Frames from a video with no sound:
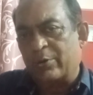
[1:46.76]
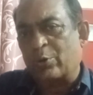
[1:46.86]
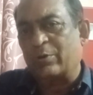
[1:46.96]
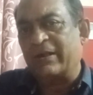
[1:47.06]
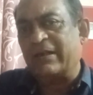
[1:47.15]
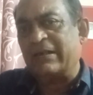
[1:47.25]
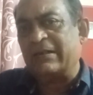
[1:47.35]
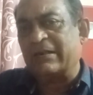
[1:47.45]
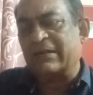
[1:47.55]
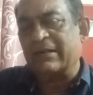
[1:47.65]
So
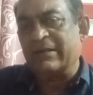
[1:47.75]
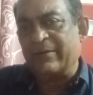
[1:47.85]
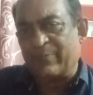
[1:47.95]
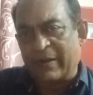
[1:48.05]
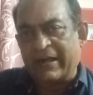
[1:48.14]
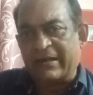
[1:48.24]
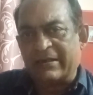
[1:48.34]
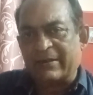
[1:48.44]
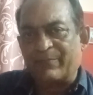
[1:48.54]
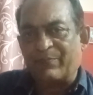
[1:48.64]
these
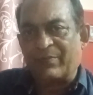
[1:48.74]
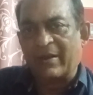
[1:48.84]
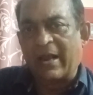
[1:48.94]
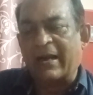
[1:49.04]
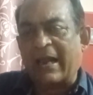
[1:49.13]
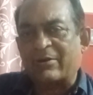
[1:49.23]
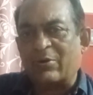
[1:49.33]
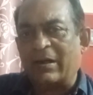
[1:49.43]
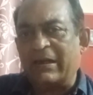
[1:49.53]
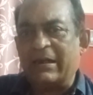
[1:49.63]
repeats are
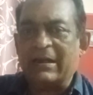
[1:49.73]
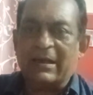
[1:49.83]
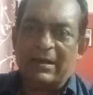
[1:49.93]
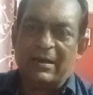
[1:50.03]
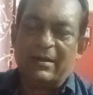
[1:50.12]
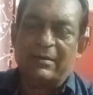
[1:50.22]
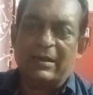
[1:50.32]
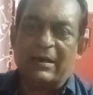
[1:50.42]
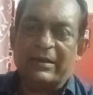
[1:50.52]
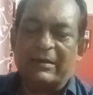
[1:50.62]
actually
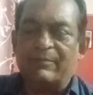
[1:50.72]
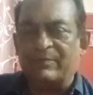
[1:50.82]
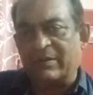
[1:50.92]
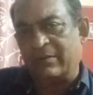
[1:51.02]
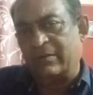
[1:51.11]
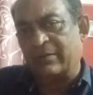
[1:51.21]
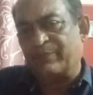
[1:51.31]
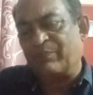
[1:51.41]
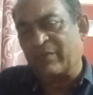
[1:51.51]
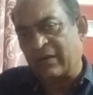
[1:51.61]
the
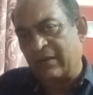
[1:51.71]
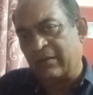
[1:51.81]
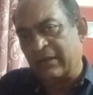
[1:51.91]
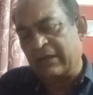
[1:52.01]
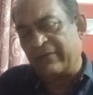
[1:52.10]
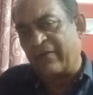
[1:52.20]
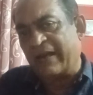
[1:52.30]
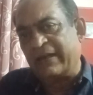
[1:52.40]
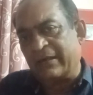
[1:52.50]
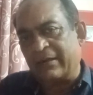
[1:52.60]

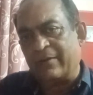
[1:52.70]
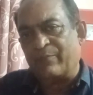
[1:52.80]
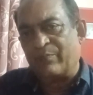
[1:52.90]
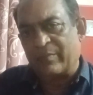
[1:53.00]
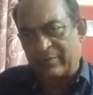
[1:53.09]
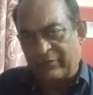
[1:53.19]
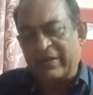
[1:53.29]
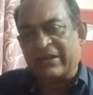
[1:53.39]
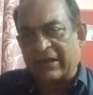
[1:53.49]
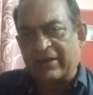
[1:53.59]
defining
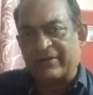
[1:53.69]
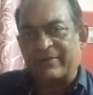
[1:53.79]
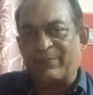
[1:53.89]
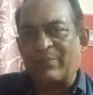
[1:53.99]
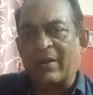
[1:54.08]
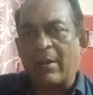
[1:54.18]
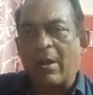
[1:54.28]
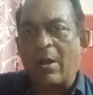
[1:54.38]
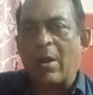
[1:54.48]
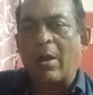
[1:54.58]
features
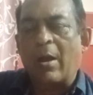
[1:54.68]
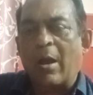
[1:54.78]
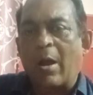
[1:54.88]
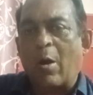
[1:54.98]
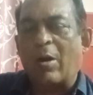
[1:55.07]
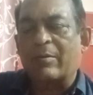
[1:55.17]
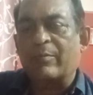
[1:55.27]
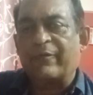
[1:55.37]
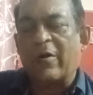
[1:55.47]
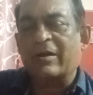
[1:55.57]
or
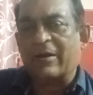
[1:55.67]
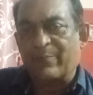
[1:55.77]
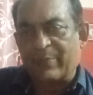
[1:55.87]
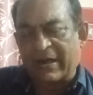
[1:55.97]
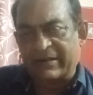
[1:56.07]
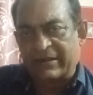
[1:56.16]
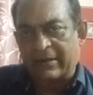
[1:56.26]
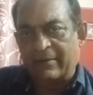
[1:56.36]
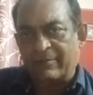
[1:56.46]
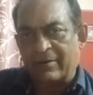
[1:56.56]
for
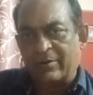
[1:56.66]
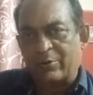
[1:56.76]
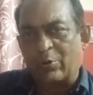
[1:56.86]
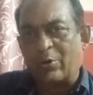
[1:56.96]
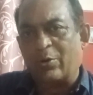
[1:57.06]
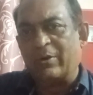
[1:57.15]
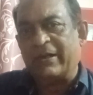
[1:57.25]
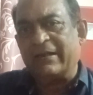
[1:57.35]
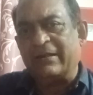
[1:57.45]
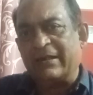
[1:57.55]
comparison. So
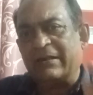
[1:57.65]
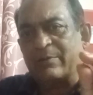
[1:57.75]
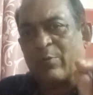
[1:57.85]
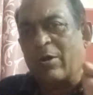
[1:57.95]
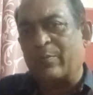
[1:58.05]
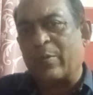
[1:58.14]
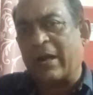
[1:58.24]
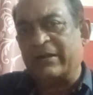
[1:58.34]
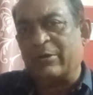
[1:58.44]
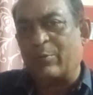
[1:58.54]
in this small
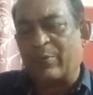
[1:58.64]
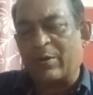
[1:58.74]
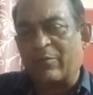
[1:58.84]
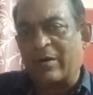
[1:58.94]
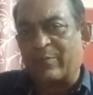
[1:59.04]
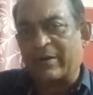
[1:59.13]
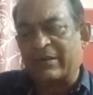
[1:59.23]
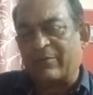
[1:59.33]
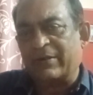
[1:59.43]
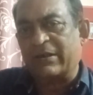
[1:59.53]
part,
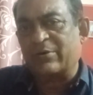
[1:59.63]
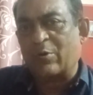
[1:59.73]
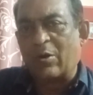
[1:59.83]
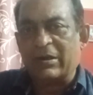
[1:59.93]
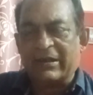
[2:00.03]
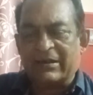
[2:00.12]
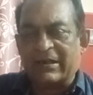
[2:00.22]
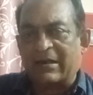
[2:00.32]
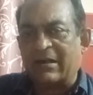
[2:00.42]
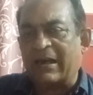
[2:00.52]
0.1%, which is called the
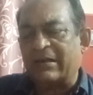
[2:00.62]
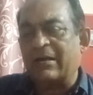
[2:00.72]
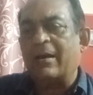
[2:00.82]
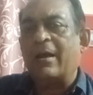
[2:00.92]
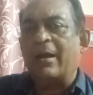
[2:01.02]
satellite